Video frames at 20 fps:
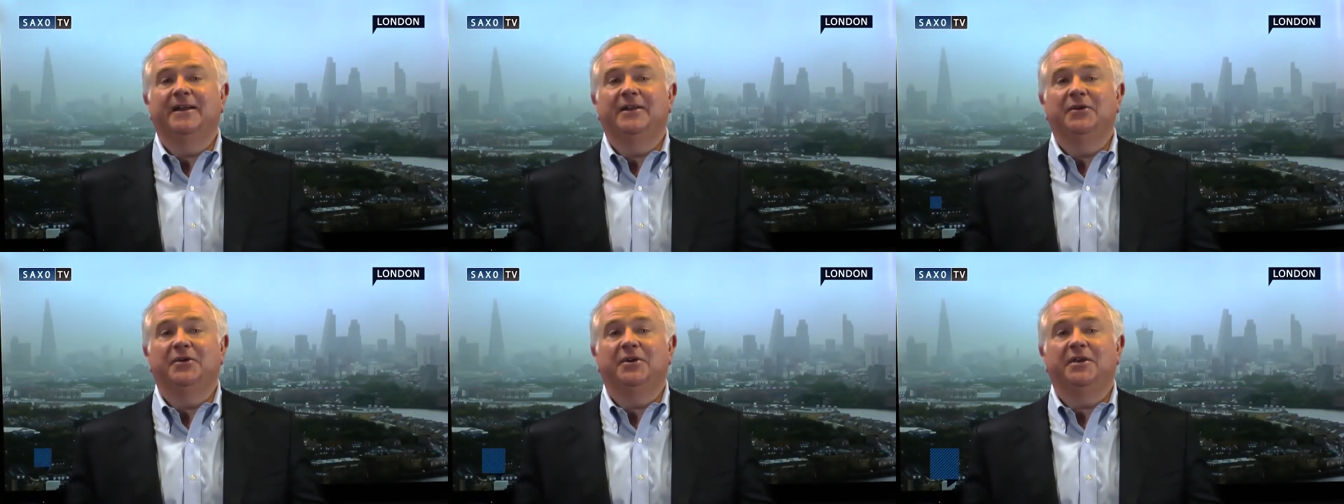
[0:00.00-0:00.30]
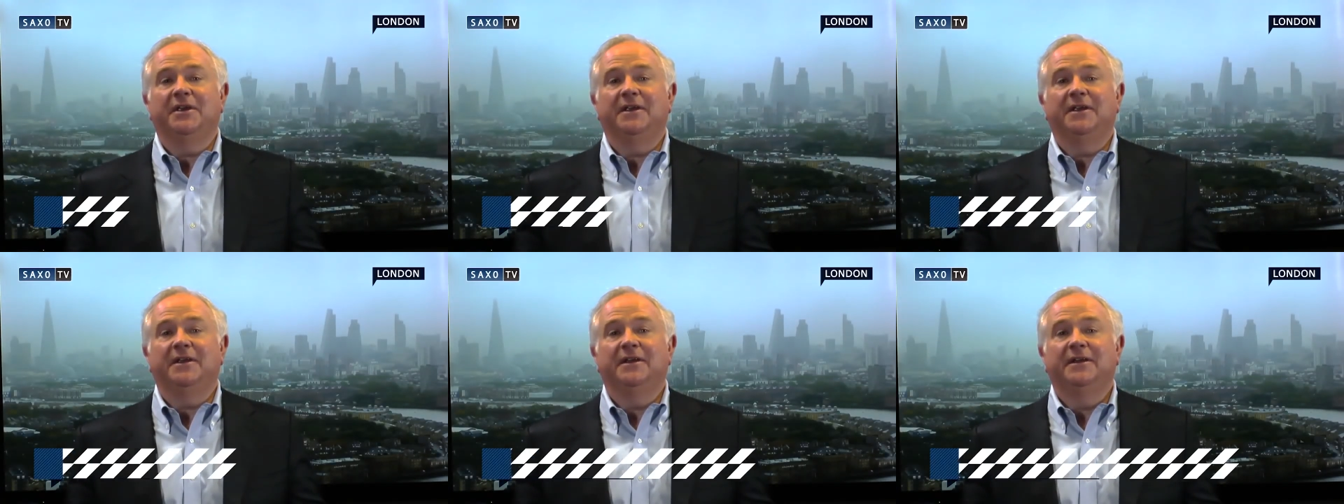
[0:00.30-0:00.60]

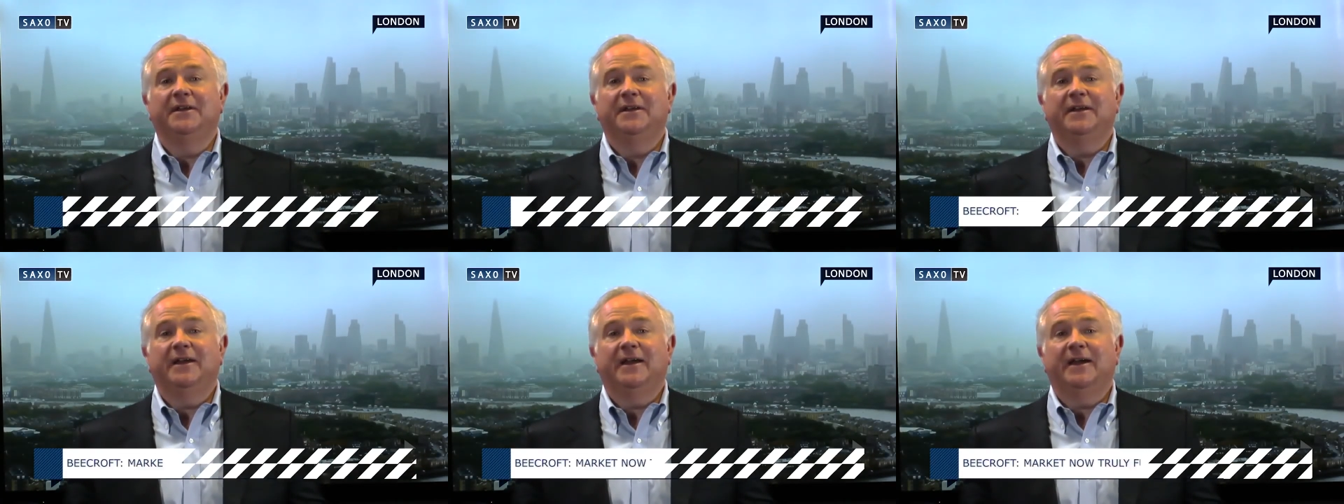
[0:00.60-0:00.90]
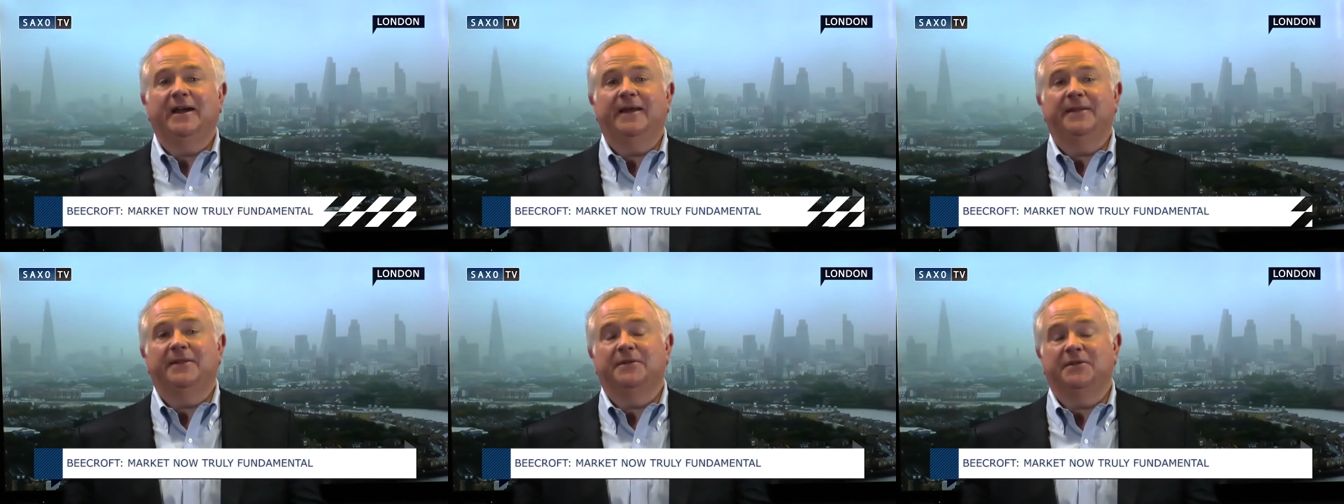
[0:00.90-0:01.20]
looking
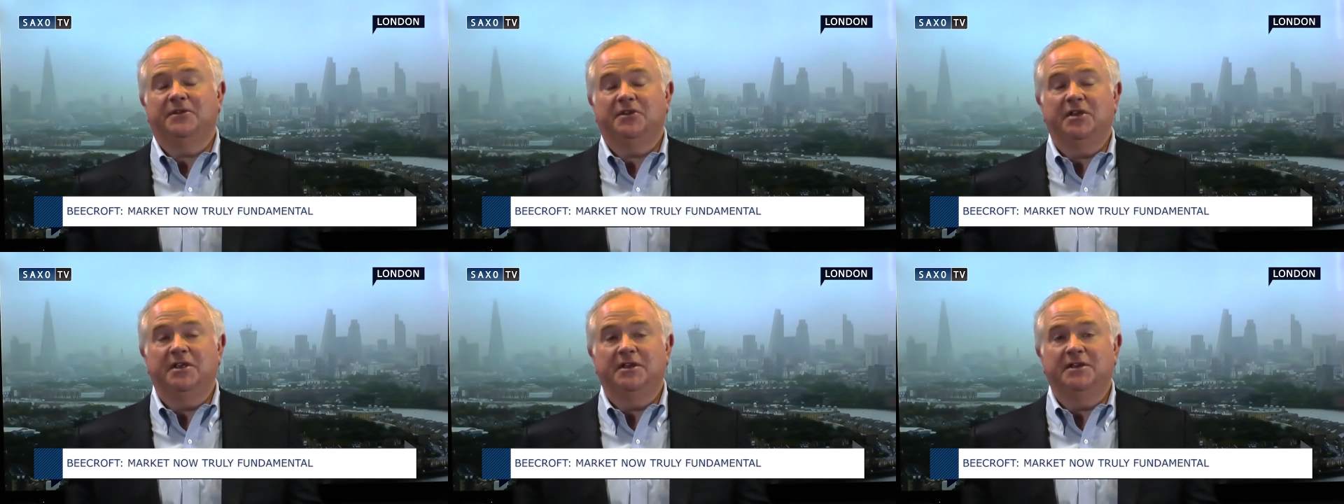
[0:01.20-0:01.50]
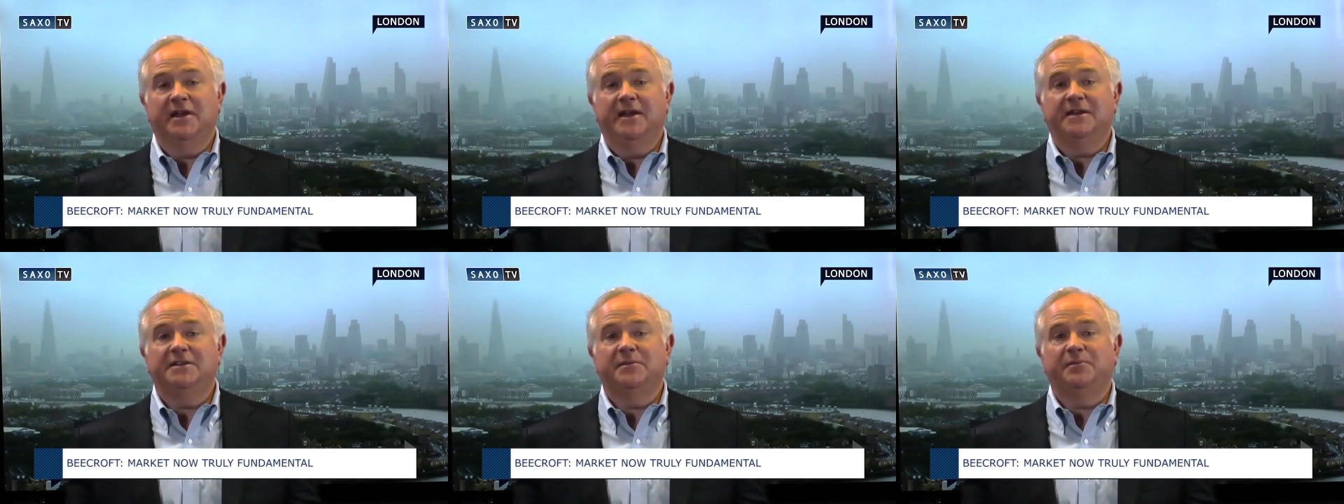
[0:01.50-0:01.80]
at the key
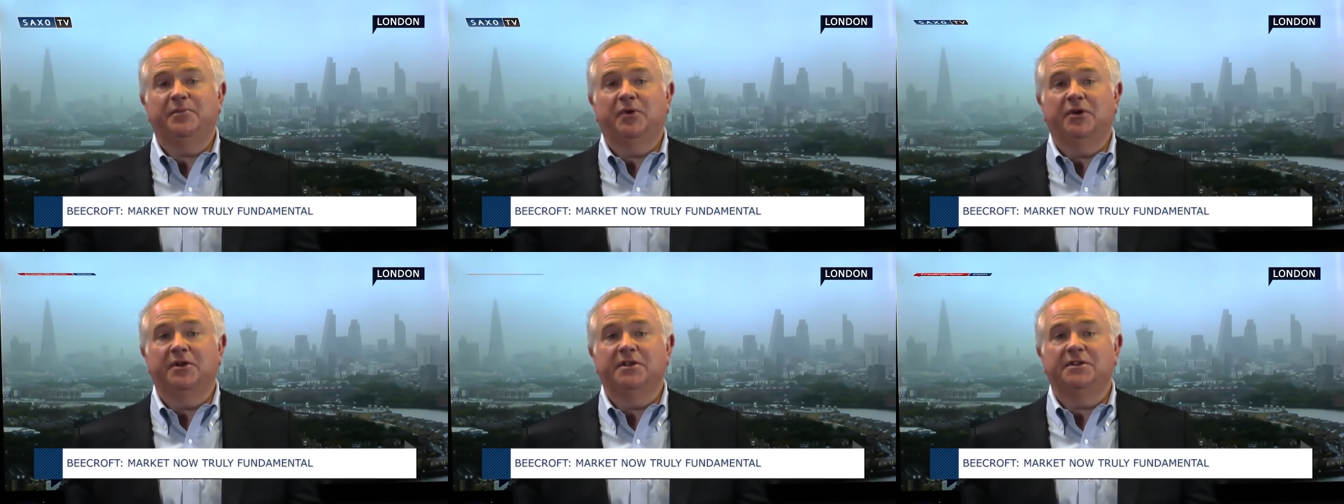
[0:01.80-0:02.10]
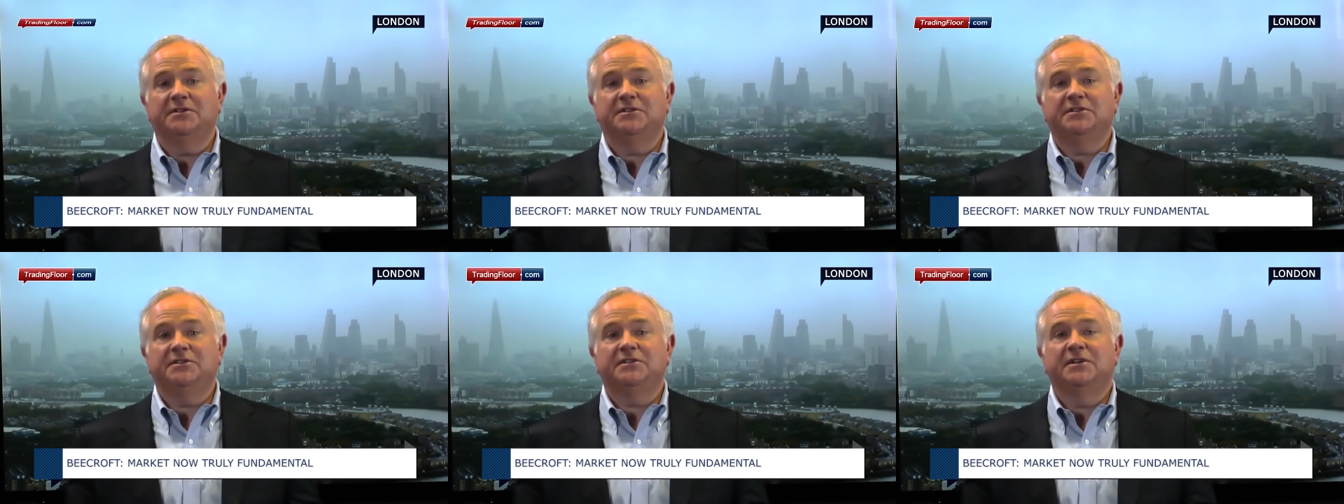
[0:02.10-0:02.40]
data
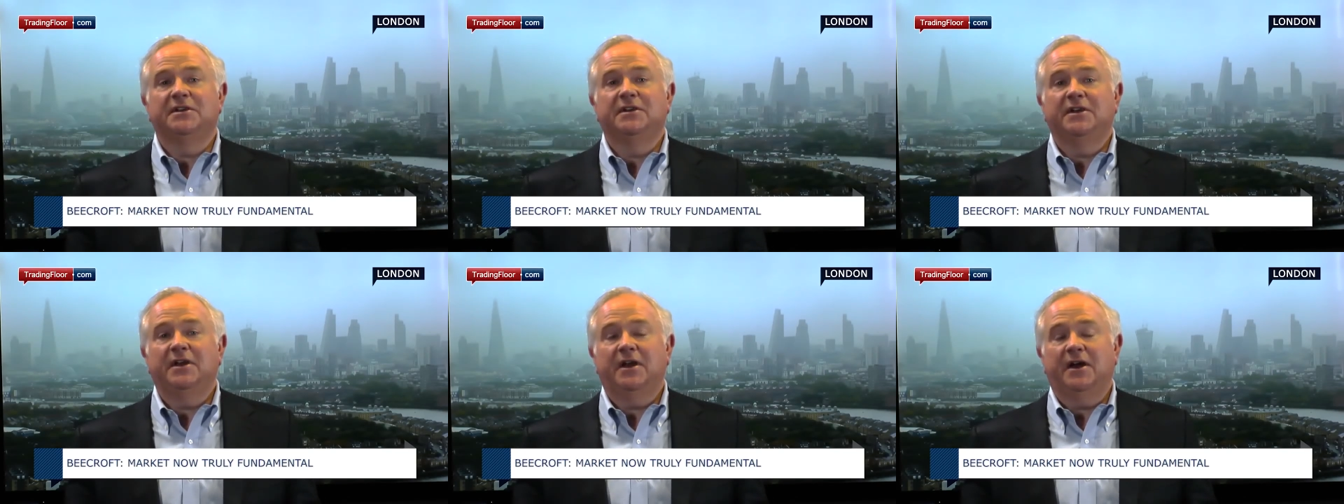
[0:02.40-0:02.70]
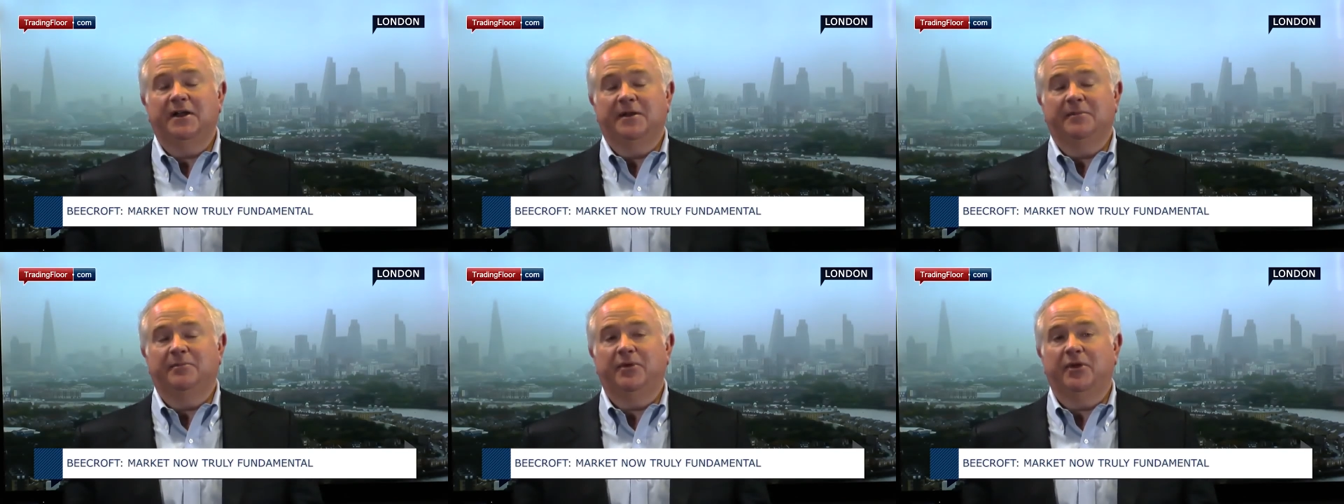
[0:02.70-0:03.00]
points,
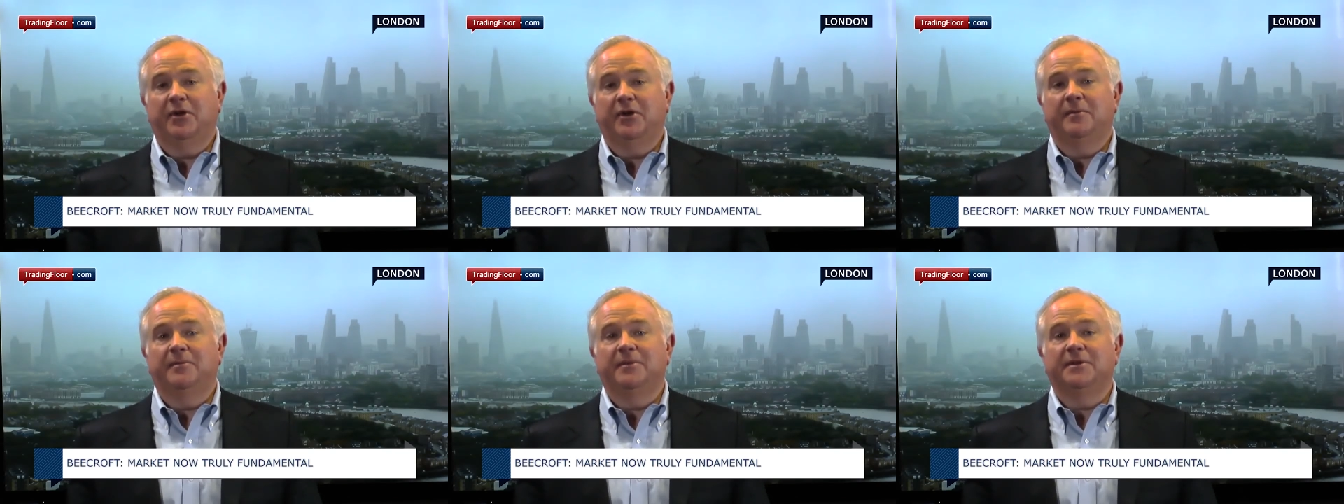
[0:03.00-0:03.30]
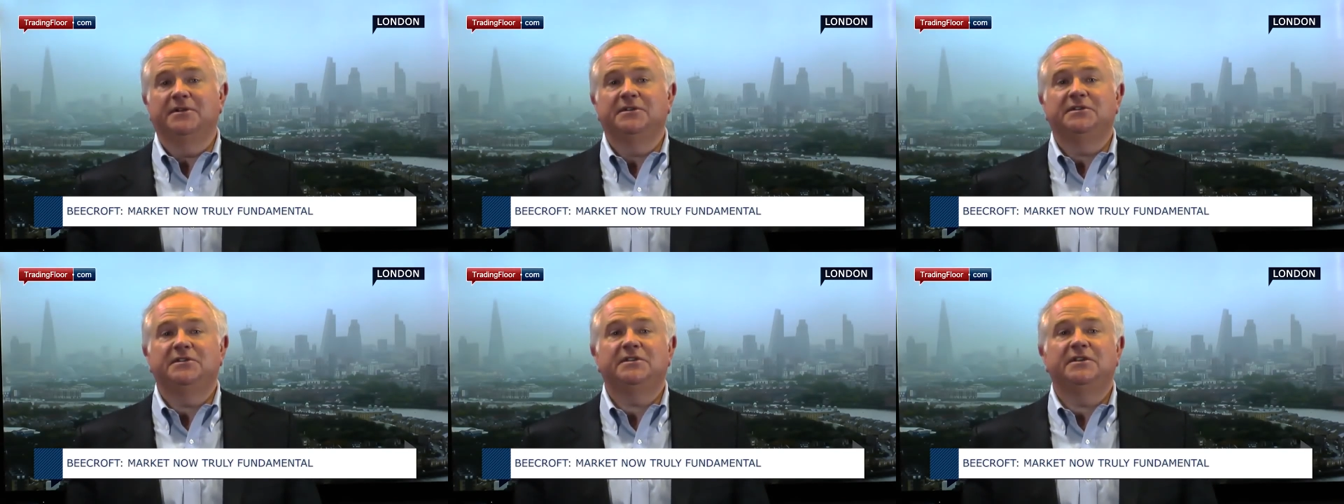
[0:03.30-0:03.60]

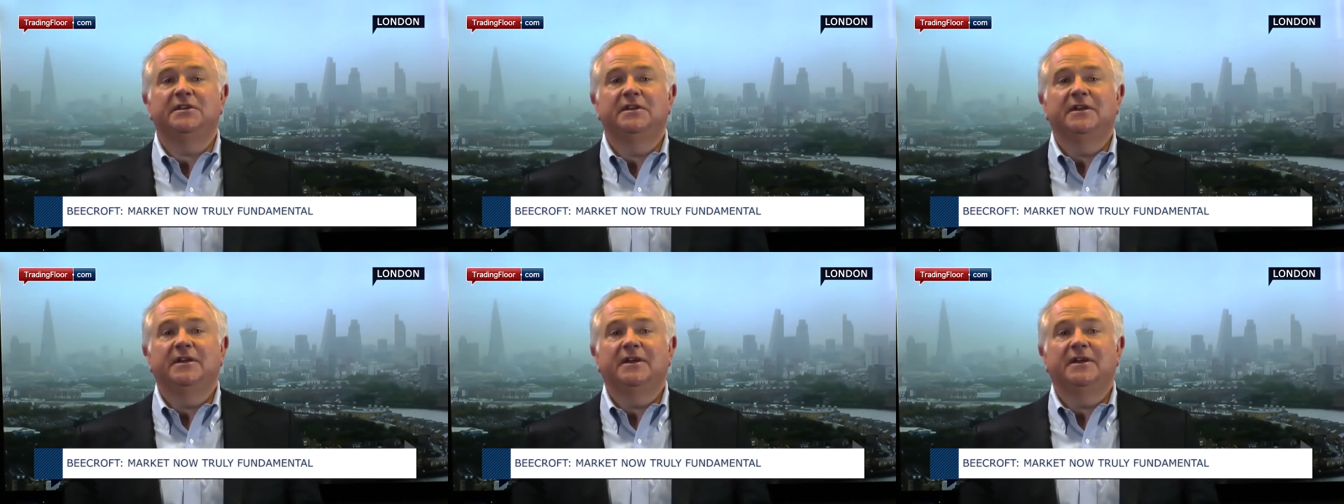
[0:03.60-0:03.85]
unemployment,